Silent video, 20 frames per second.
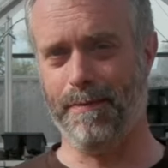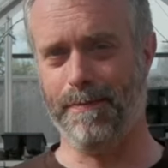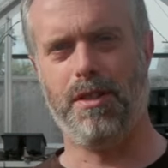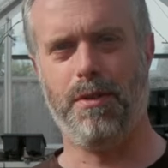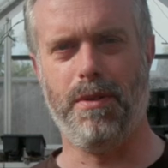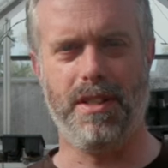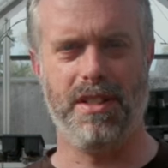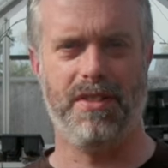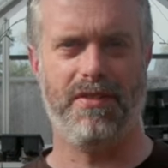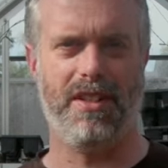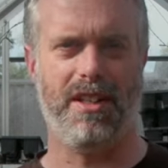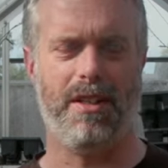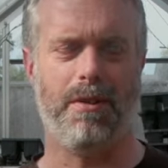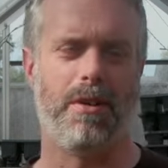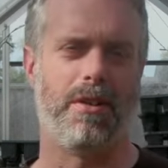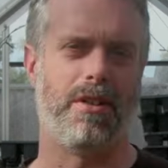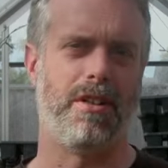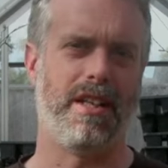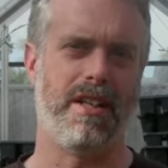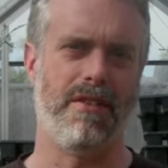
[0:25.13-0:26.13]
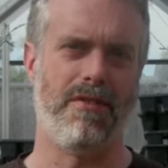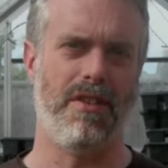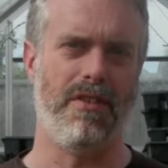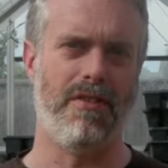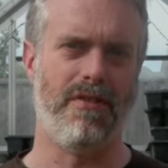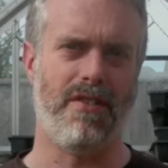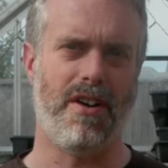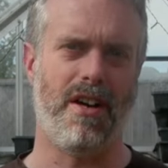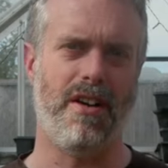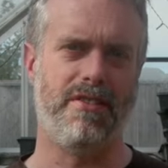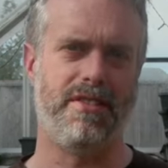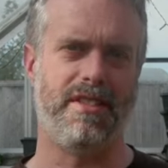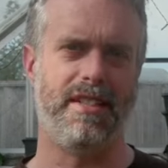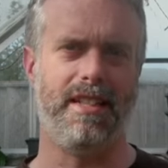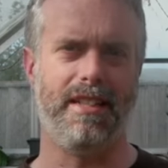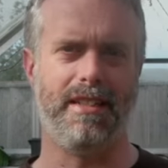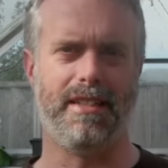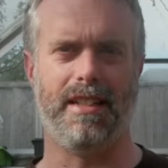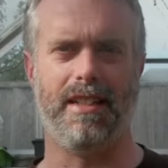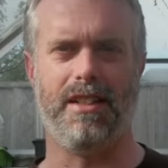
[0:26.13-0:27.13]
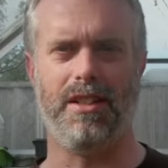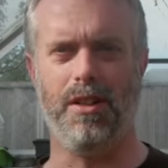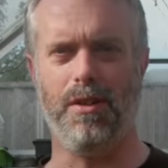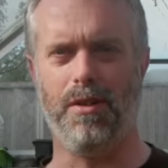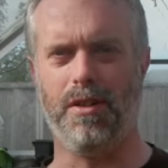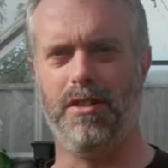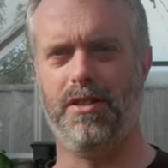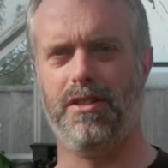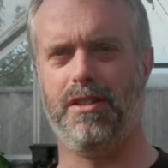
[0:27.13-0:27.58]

So in this video, I'm going to give you five seeds that you can